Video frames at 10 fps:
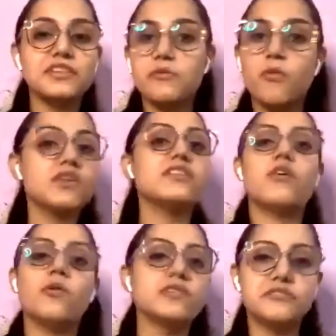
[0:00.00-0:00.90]
they want
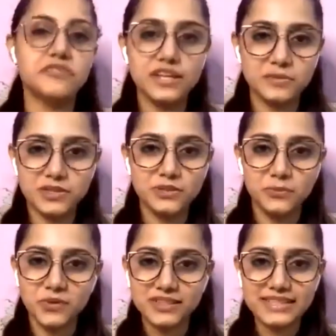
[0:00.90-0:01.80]
all the freedom in
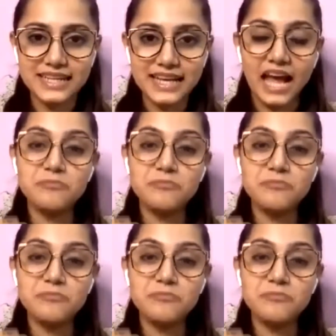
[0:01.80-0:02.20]
the world,